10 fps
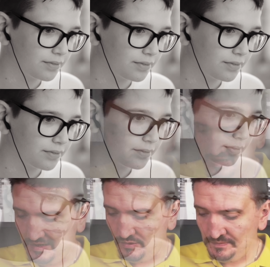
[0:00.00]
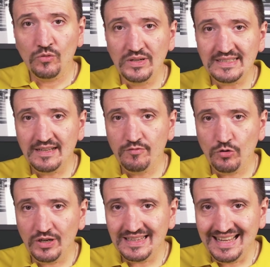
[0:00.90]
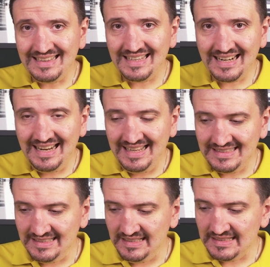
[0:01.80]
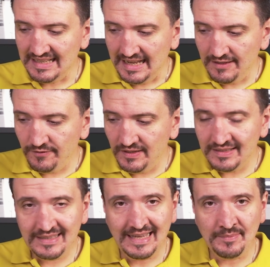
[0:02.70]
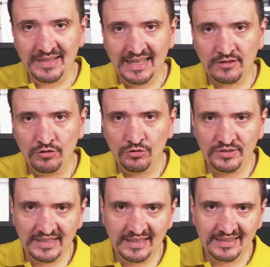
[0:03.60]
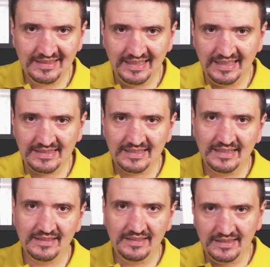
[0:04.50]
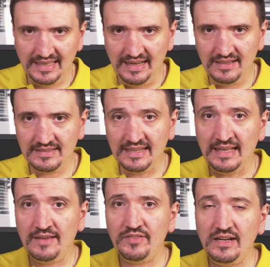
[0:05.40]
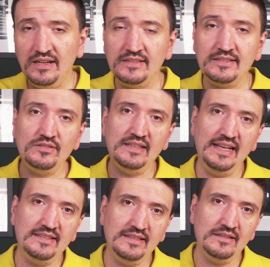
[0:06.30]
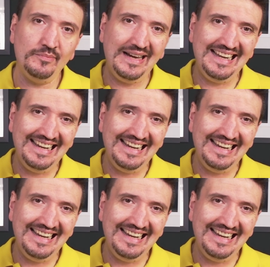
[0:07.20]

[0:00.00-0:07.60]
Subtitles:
But now, with the Voigtlander lenses, I feel that I'm not losing these details, and I've also tested my